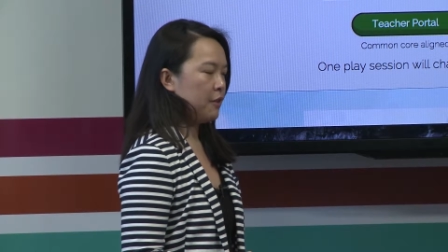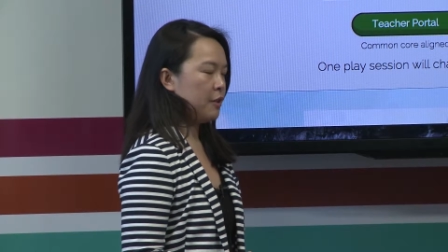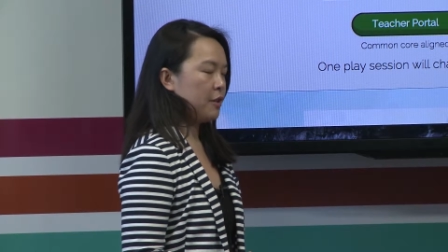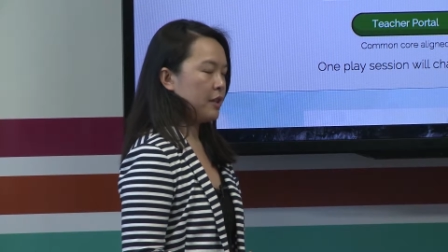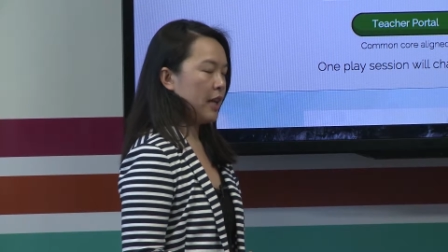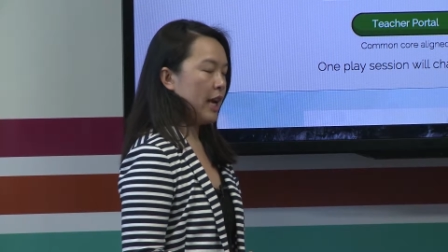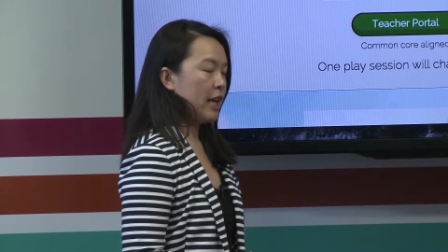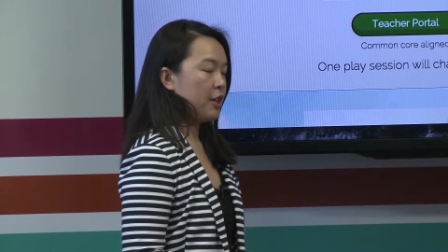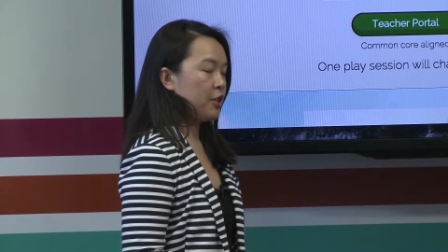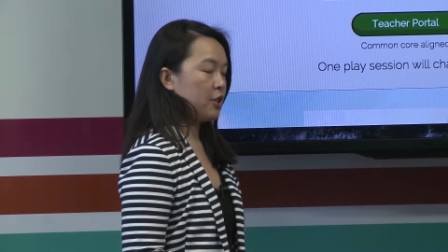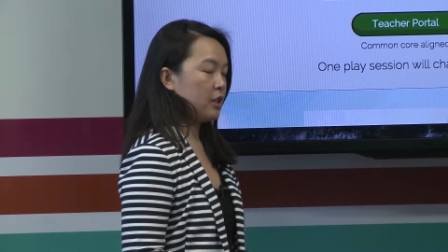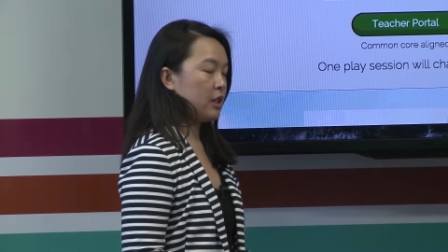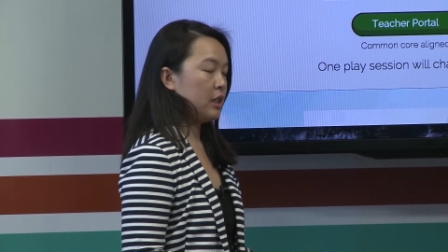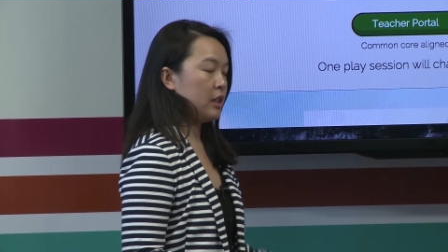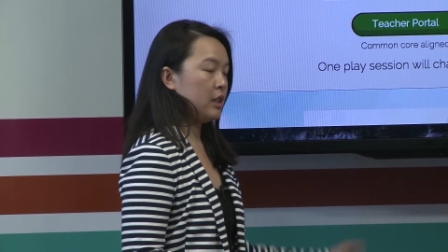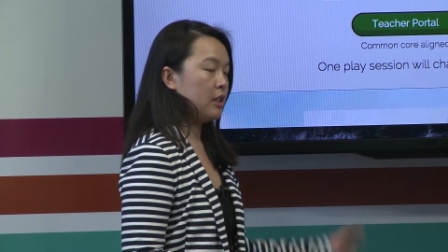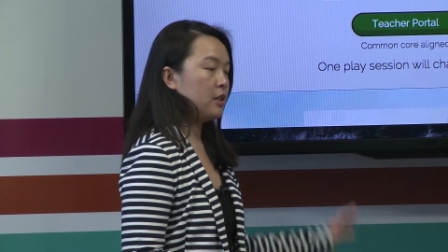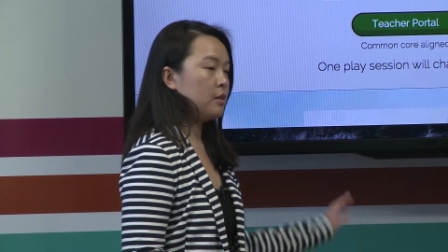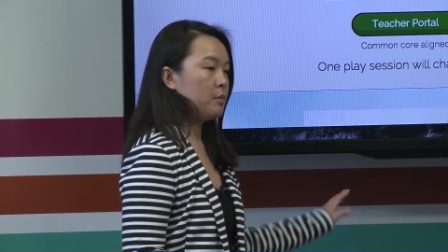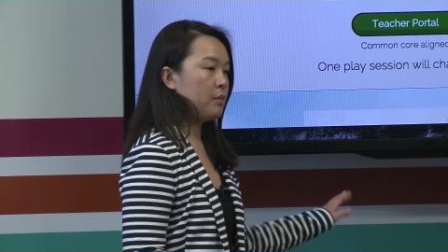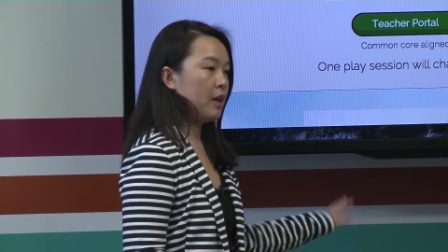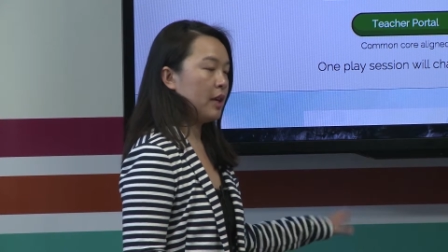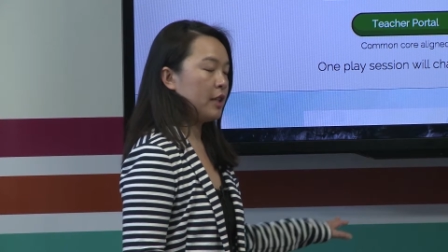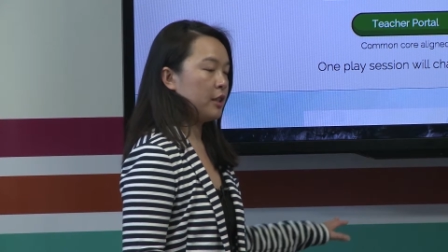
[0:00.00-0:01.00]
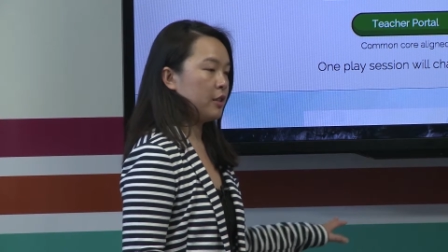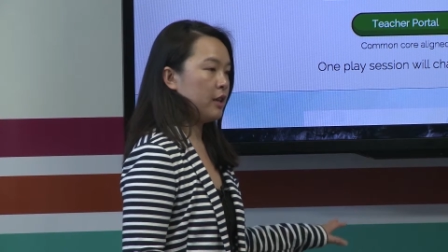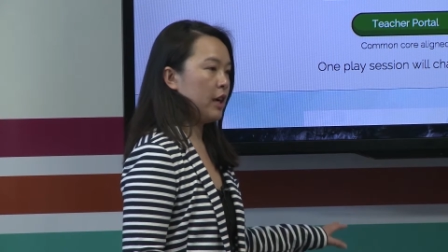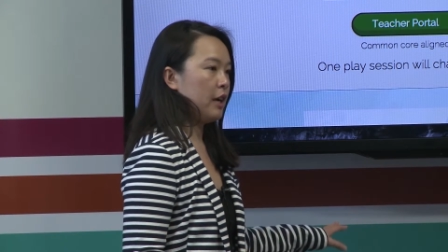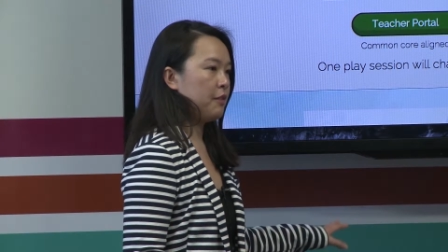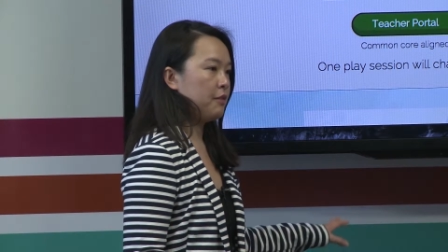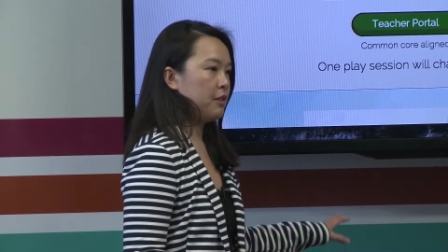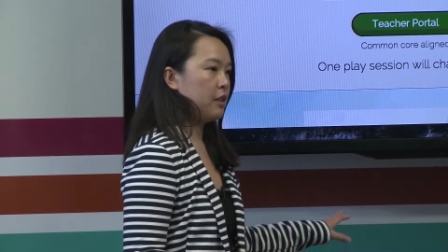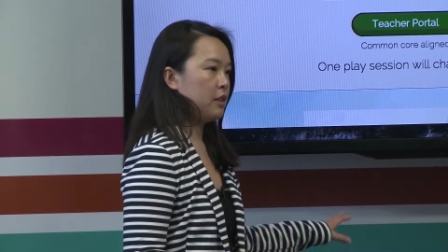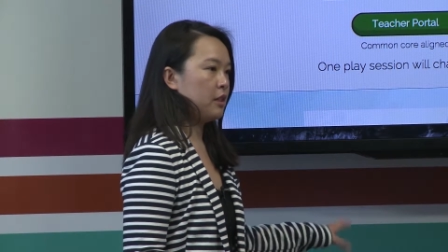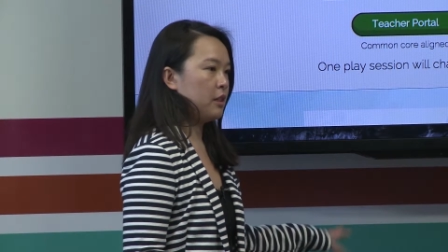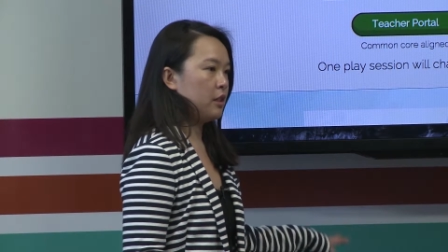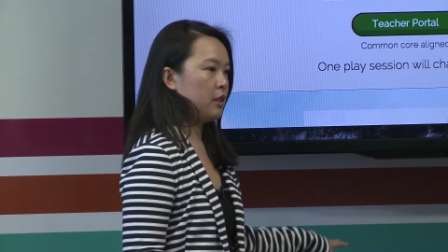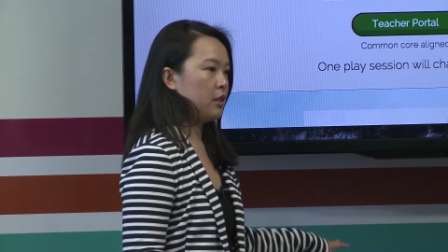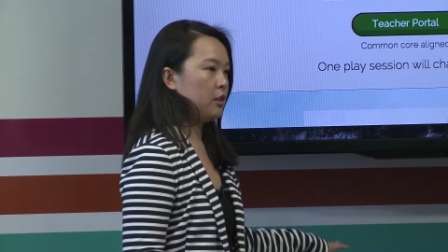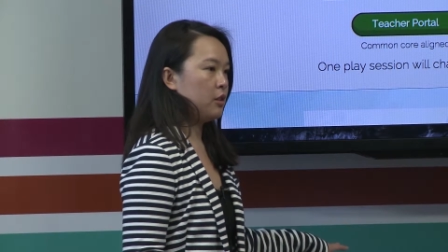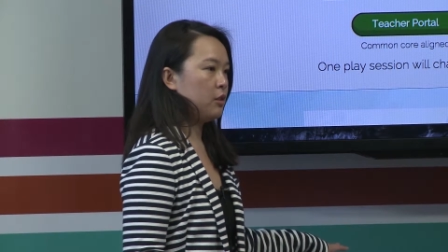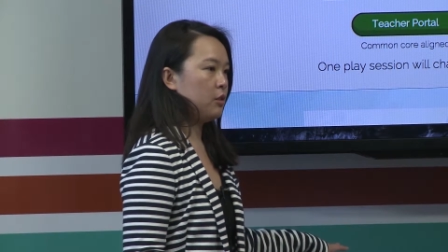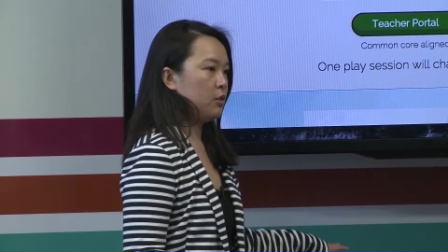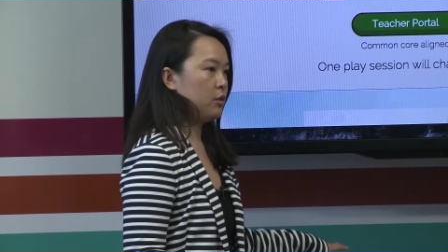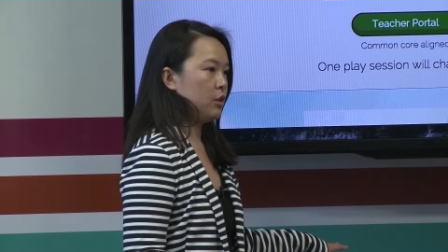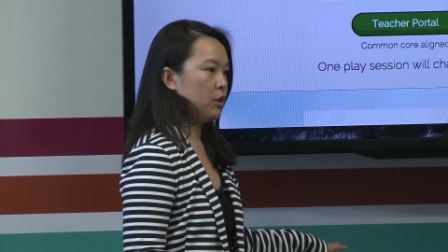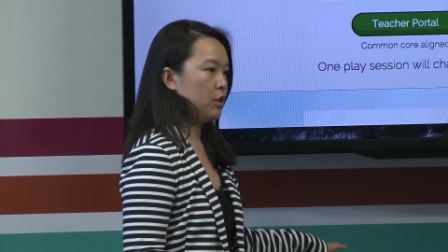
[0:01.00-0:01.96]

There's actually is Minecraft E D U,